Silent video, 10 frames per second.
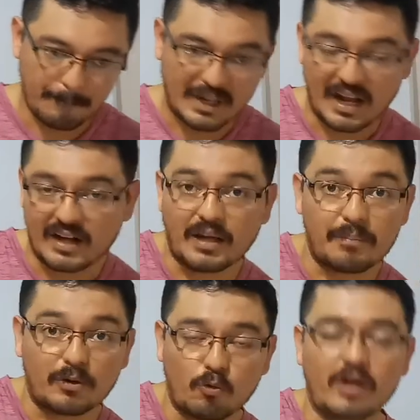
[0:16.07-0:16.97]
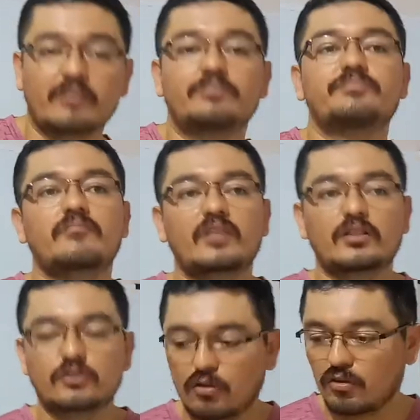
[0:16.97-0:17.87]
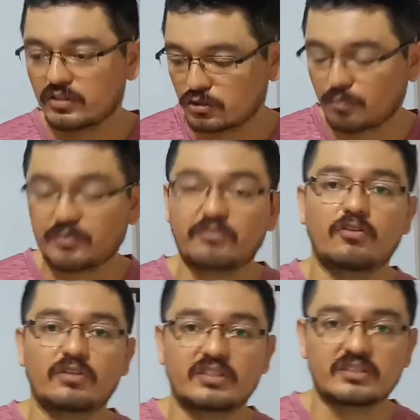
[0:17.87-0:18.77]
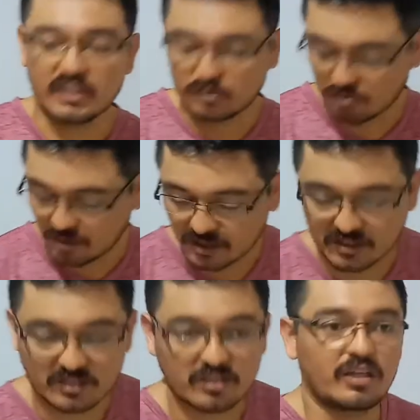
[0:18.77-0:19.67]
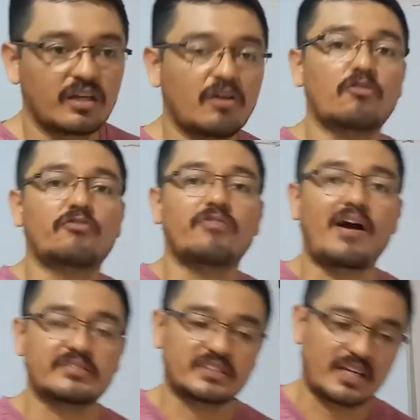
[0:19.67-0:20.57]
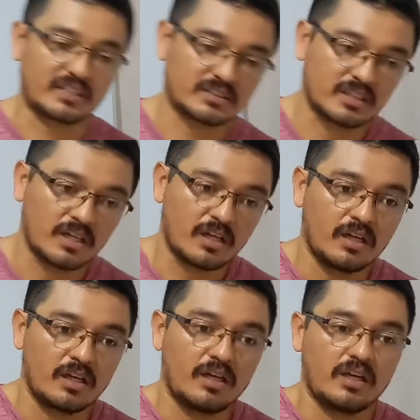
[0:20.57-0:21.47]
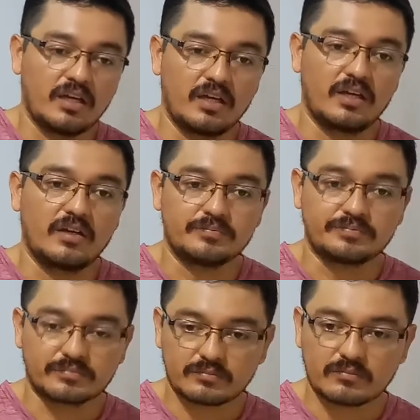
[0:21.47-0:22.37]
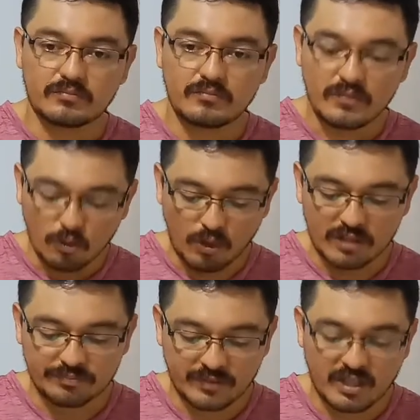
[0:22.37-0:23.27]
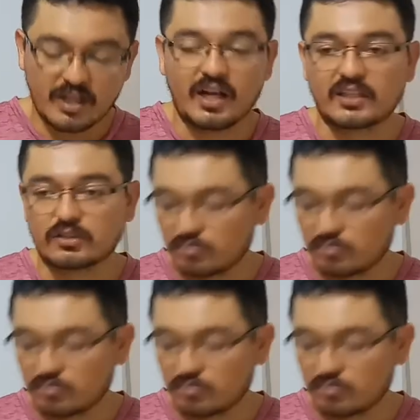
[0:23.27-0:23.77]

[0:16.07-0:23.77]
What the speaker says: plan number one. So the topic for this lesson is our five senses. Uh, well, as